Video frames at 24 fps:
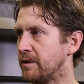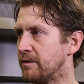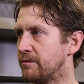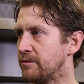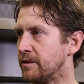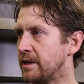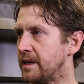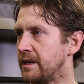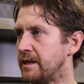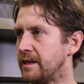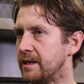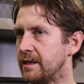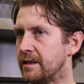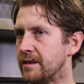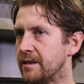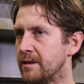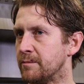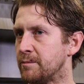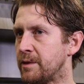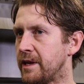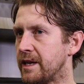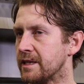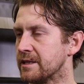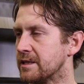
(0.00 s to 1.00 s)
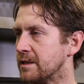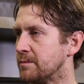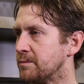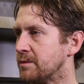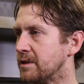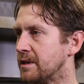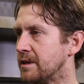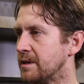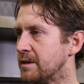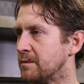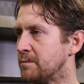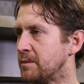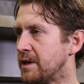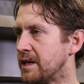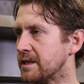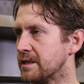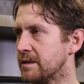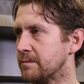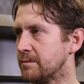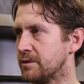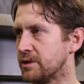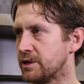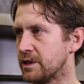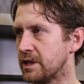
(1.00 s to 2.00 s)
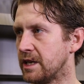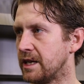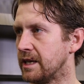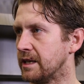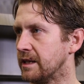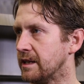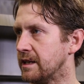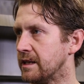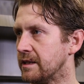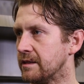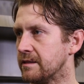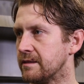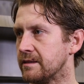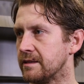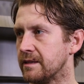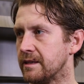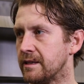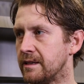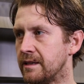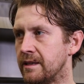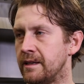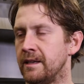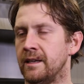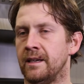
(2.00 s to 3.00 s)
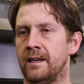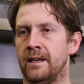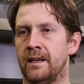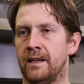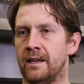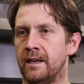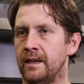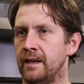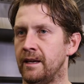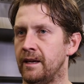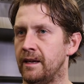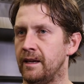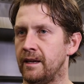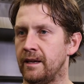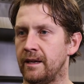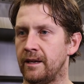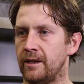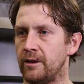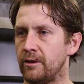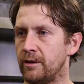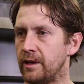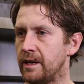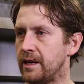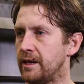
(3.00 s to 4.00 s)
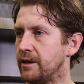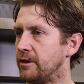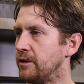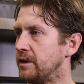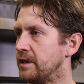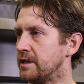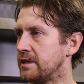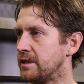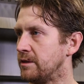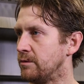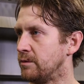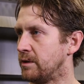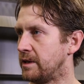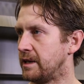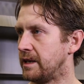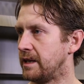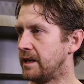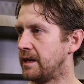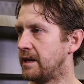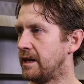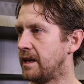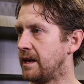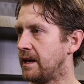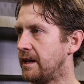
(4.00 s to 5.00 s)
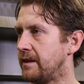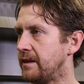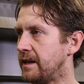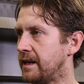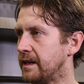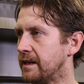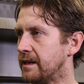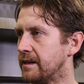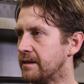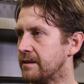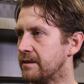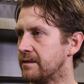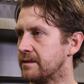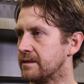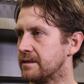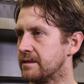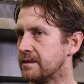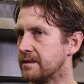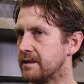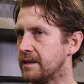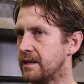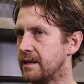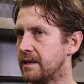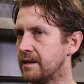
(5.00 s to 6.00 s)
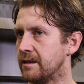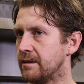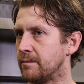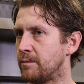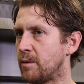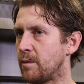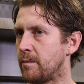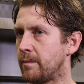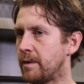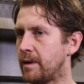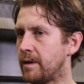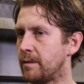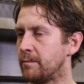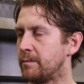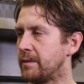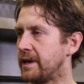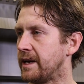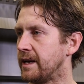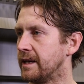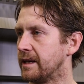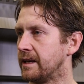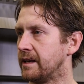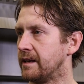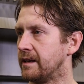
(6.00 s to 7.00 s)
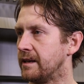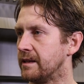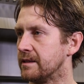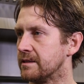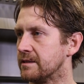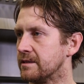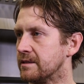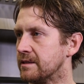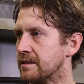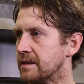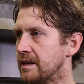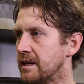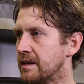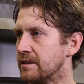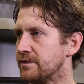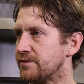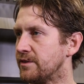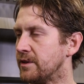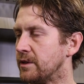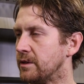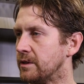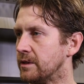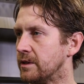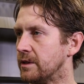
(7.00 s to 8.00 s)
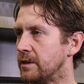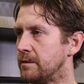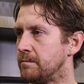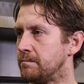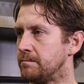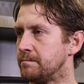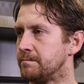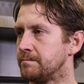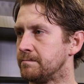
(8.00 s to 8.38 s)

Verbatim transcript: be afraid to, to pass up a pass up a shot, get uh, you know get a greasy one, and, and that gets uh, the momentum back and gets guys feeling good.